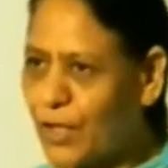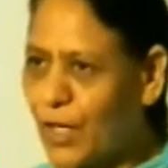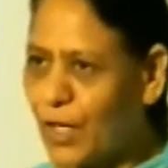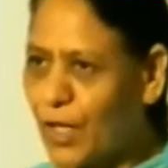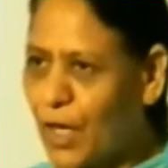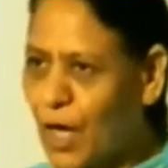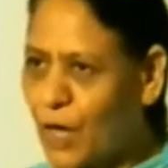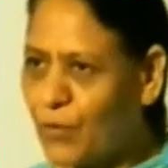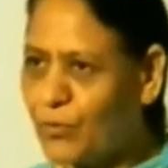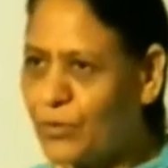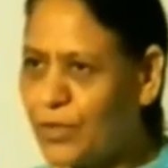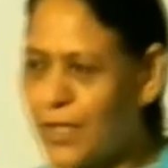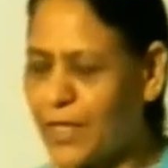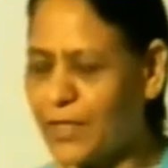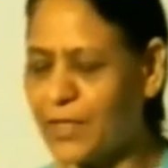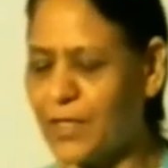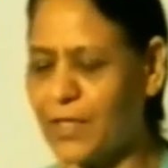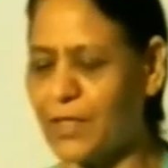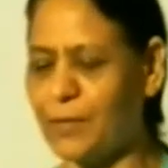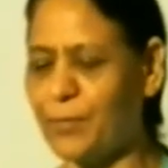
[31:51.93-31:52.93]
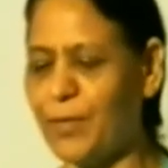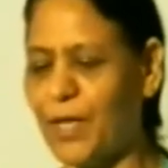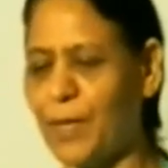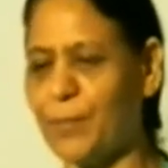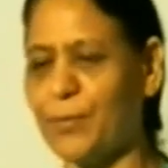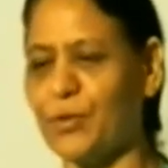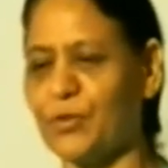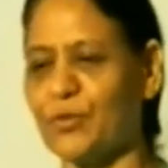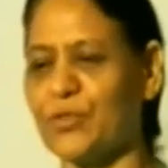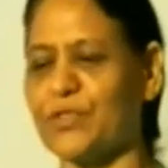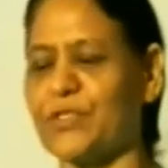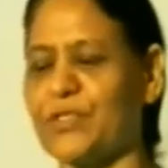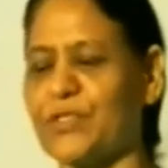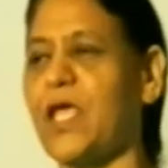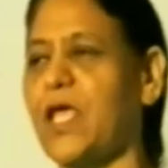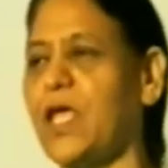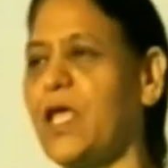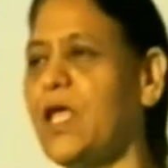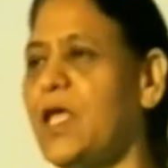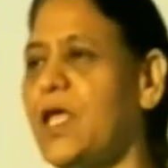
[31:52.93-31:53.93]
account and he'll be able to
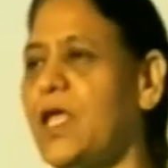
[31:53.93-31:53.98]
say,